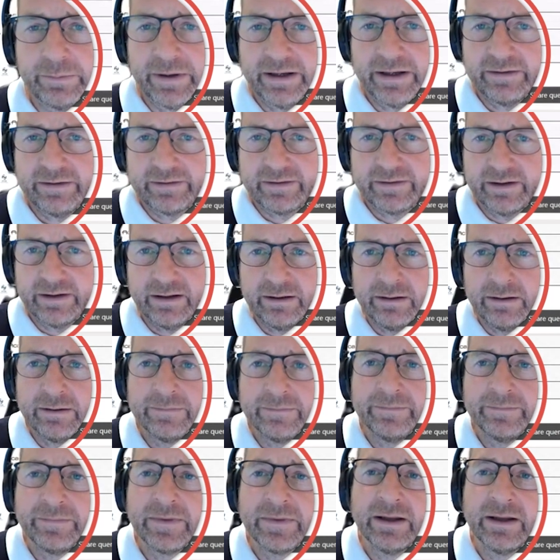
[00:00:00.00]
pasting,
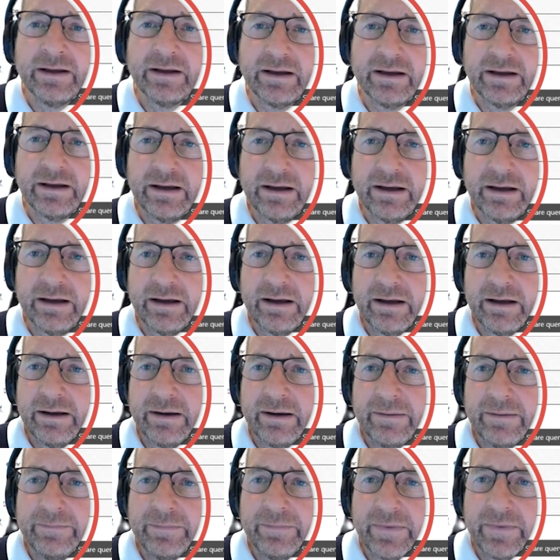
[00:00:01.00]

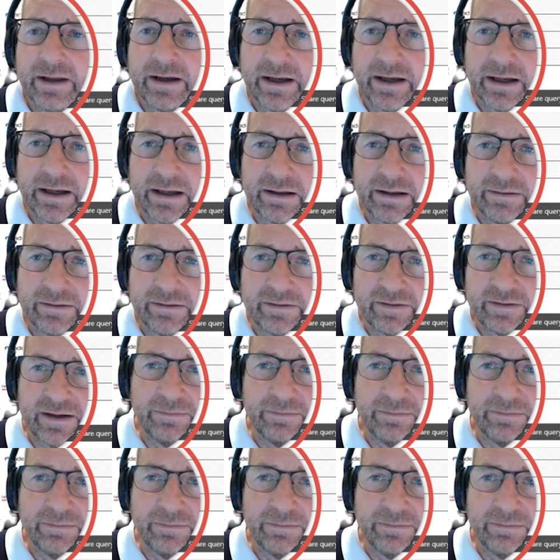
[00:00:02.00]
I can